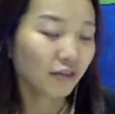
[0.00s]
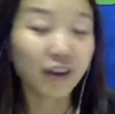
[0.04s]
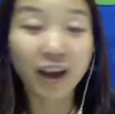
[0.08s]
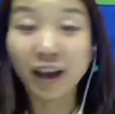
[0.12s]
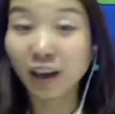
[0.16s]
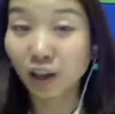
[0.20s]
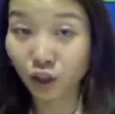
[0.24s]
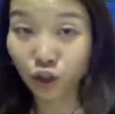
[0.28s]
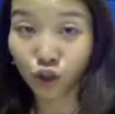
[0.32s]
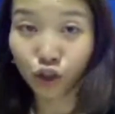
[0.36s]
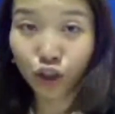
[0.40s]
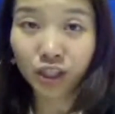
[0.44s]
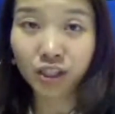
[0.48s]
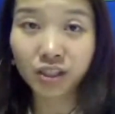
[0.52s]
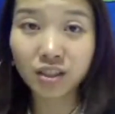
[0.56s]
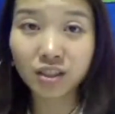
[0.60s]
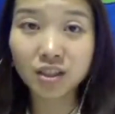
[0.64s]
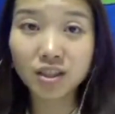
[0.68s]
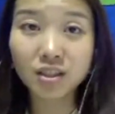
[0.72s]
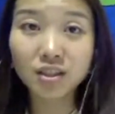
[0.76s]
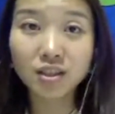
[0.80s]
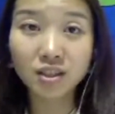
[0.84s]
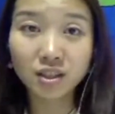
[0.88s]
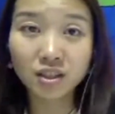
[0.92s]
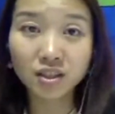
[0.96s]
100.
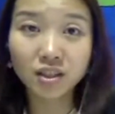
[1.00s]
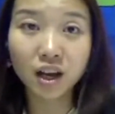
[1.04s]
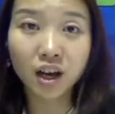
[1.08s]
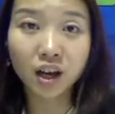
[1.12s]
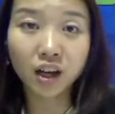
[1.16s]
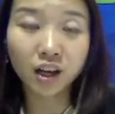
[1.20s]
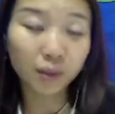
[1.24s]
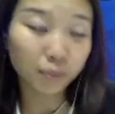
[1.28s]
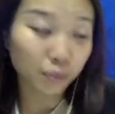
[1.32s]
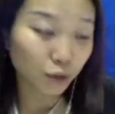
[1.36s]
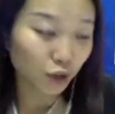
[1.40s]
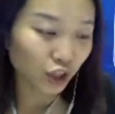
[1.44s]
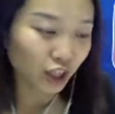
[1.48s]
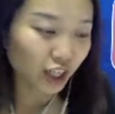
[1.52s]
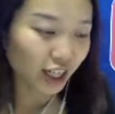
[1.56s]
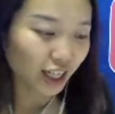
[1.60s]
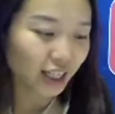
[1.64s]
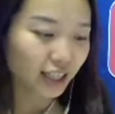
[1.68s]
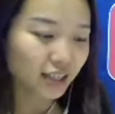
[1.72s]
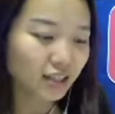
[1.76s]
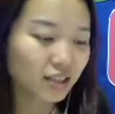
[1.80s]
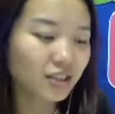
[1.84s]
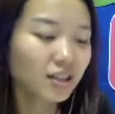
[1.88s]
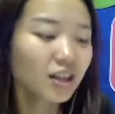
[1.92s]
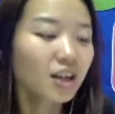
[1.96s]

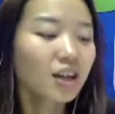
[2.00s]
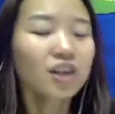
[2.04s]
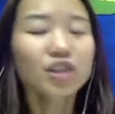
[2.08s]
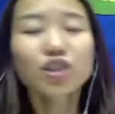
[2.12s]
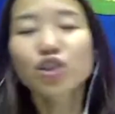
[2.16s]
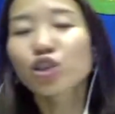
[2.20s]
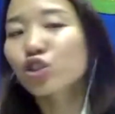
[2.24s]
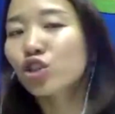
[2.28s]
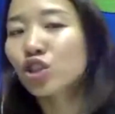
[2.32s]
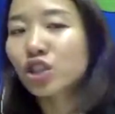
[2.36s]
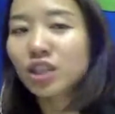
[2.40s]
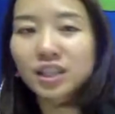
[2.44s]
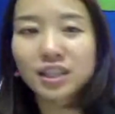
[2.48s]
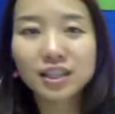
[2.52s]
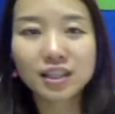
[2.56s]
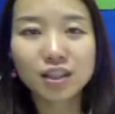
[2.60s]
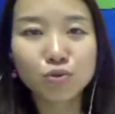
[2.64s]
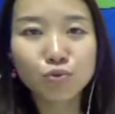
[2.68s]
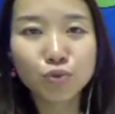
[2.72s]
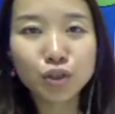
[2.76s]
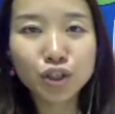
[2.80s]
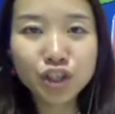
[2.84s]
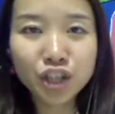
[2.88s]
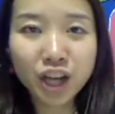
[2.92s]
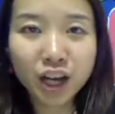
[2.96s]
Communities. So just
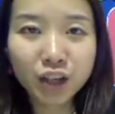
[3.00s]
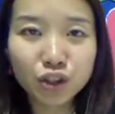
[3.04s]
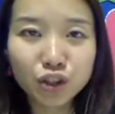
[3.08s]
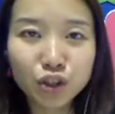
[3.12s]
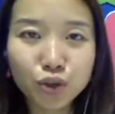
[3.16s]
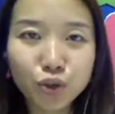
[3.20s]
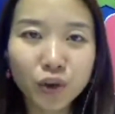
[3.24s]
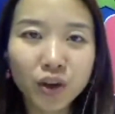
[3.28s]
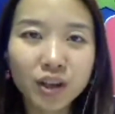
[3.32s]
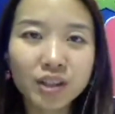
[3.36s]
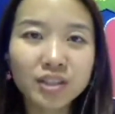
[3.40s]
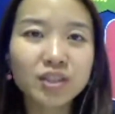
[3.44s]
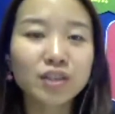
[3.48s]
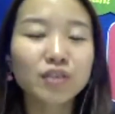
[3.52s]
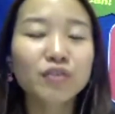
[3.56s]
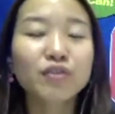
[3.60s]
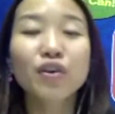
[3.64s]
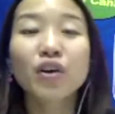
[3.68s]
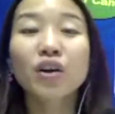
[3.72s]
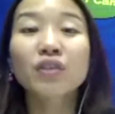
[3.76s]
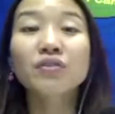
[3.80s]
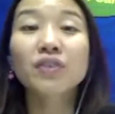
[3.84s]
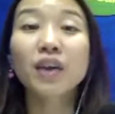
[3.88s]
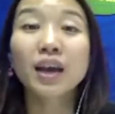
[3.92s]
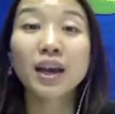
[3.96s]
reach out to us if you
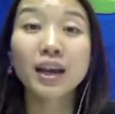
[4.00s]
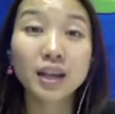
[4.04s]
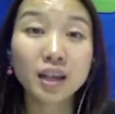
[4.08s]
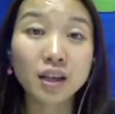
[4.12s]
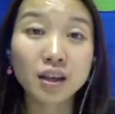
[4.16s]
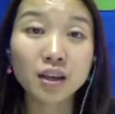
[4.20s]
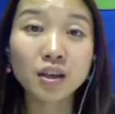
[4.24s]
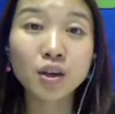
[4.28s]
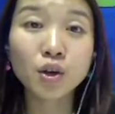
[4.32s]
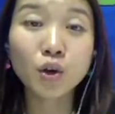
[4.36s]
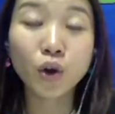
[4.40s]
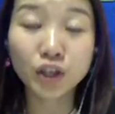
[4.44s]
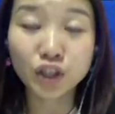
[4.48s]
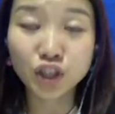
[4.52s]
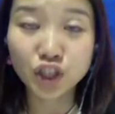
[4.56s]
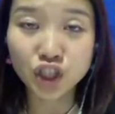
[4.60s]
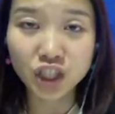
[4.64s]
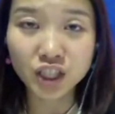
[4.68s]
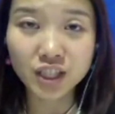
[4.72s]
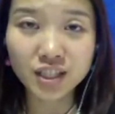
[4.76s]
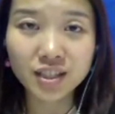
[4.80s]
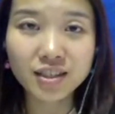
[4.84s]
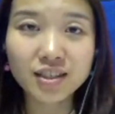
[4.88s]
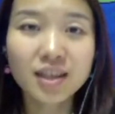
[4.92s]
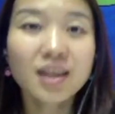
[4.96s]
have any
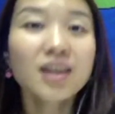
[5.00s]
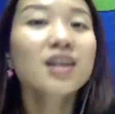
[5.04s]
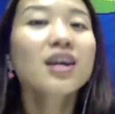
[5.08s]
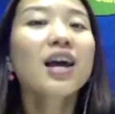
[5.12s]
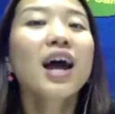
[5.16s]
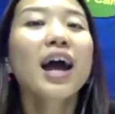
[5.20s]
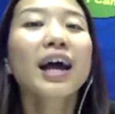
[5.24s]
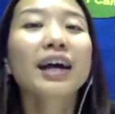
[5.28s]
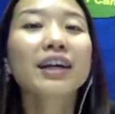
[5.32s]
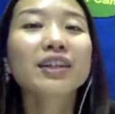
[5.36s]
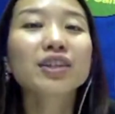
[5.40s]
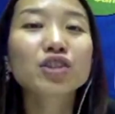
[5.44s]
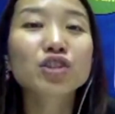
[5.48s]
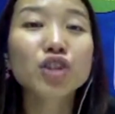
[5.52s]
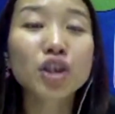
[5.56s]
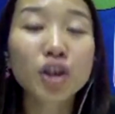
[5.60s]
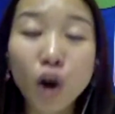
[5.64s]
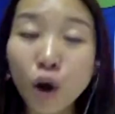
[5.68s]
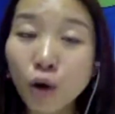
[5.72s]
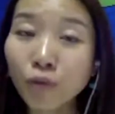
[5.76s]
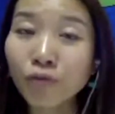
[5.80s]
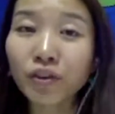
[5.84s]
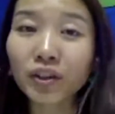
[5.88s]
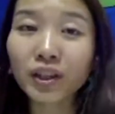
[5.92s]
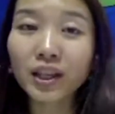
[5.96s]
questions, and
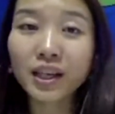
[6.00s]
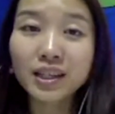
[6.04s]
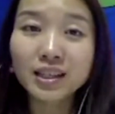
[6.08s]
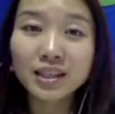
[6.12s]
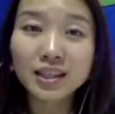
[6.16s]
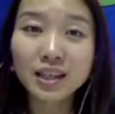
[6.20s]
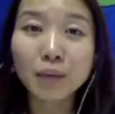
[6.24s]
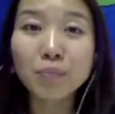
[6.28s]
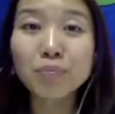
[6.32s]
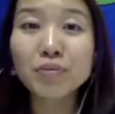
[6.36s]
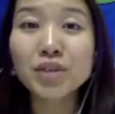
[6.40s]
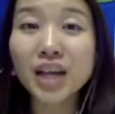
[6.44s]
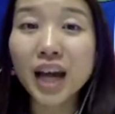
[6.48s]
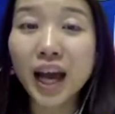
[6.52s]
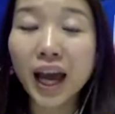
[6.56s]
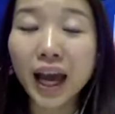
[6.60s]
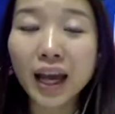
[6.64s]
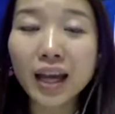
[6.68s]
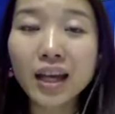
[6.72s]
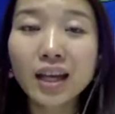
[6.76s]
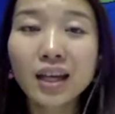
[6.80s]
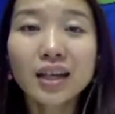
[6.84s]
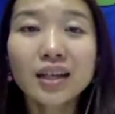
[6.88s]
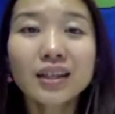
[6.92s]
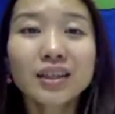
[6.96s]
hopefully
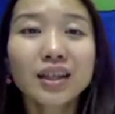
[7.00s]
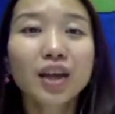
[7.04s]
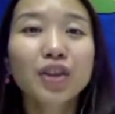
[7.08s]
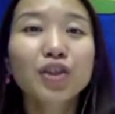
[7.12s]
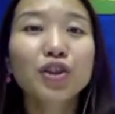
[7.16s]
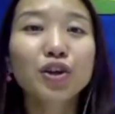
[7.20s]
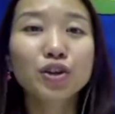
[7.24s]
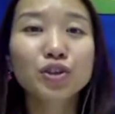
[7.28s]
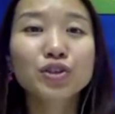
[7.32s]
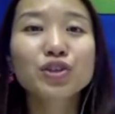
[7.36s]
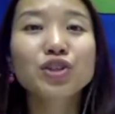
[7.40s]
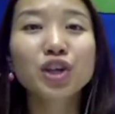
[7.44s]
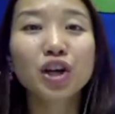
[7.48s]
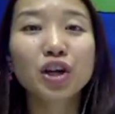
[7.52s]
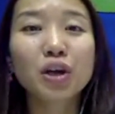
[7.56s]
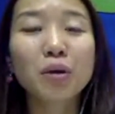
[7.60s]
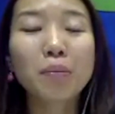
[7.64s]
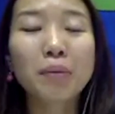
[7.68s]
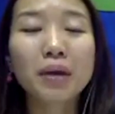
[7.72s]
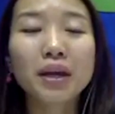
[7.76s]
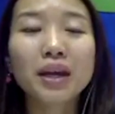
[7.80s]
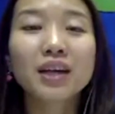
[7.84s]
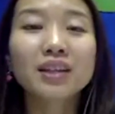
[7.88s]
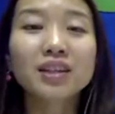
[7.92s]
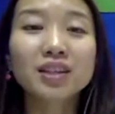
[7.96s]
someday that there is going to
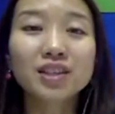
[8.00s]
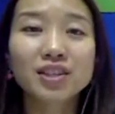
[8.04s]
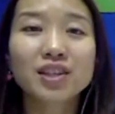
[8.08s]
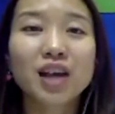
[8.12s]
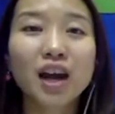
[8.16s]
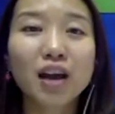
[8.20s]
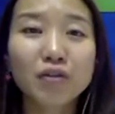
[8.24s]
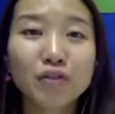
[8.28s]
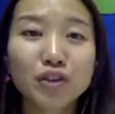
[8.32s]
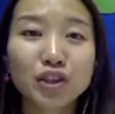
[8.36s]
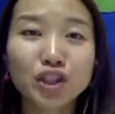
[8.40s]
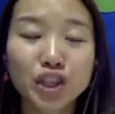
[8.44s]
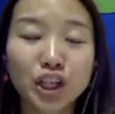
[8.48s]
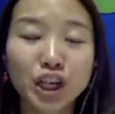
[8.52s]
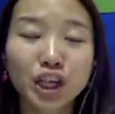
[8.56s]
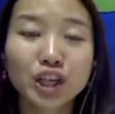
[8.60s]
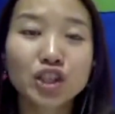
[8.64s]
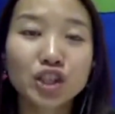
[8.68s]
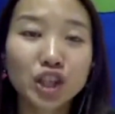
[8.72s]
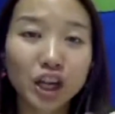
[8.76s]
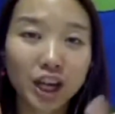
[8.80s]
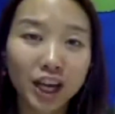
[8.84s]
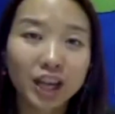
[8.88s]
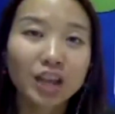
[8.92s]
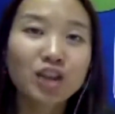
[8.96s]
be a Design for Change
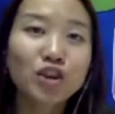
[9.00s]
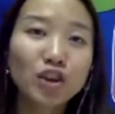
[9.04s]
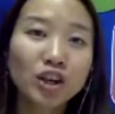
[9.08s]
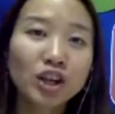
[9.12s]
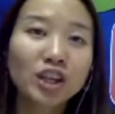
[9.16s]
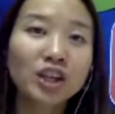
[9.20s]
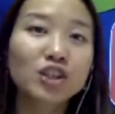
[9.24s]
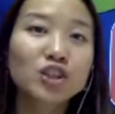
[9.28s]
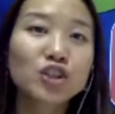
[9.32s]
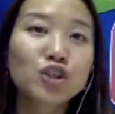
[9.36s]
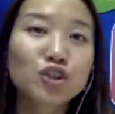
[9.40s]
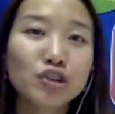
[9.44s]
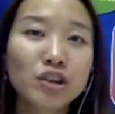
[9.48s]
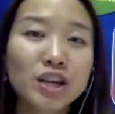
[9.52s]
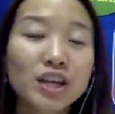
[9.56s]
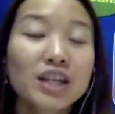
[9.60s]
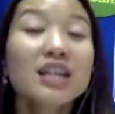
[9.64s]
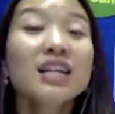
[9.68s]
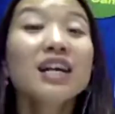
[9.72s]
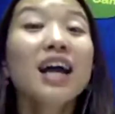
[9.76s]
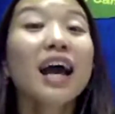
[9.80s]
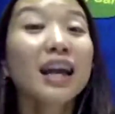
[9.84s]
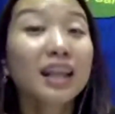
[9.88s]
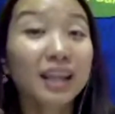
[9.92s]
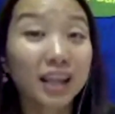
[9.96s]
in your country.
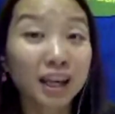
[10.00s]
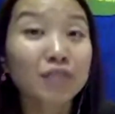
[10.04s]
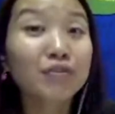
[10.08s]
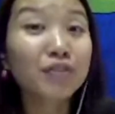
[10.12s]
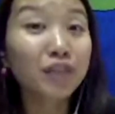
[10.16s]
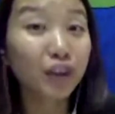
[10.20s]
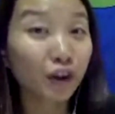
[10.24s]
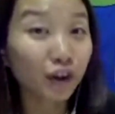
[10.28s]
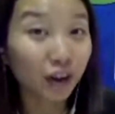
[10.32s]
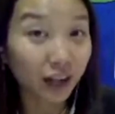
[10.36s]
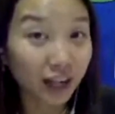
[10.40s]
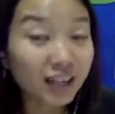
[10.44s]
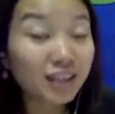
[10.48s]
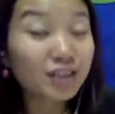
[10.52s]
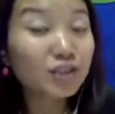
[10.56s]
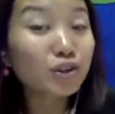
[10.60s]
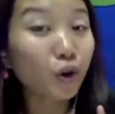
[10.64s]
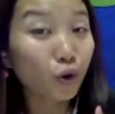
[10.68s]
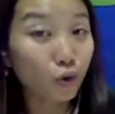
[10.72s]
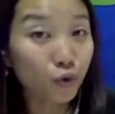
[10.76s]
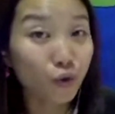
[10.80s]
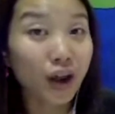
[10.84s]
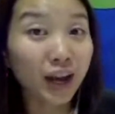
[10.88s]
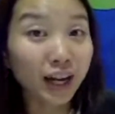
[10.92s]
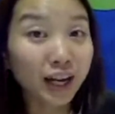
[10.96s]
And if there is
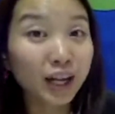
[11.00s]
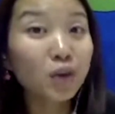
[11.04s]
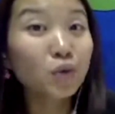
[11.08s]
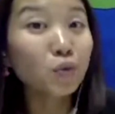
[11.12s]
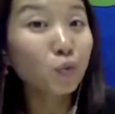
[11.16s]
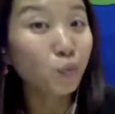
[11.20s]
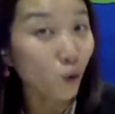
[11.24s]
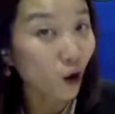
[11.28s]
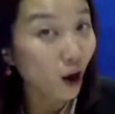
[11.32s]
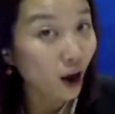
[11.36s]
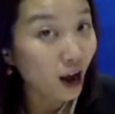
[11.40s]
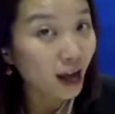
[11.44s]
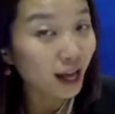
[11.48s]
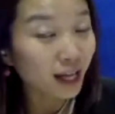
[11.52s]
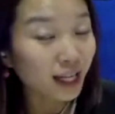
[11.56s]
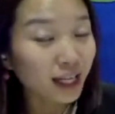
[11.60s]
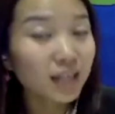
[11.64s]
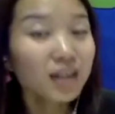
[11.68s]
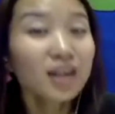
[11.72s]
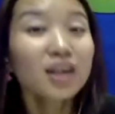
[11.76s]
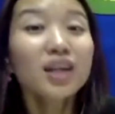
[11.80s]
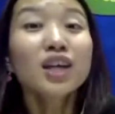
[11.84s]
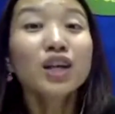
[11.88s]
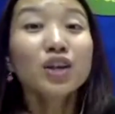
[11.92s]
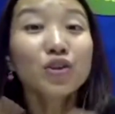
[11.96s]
already one,
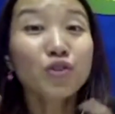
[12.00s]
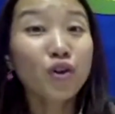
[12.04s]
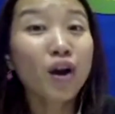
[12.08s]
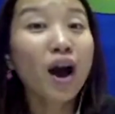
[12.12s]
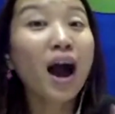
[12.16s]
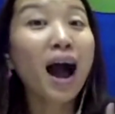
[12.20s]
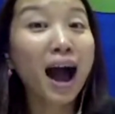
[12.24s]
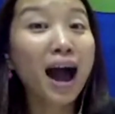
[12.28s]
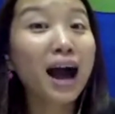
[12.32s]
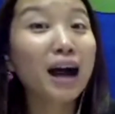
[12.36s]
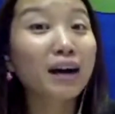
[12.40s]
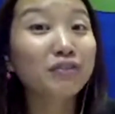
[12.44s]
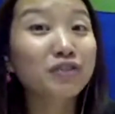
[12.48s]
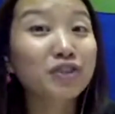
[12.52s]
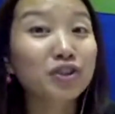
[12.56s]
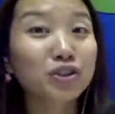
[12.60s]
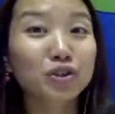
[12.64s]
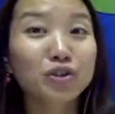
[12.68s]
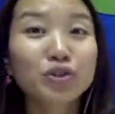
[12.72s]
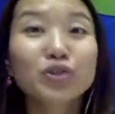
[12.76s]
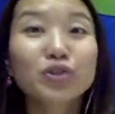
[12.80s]
you have to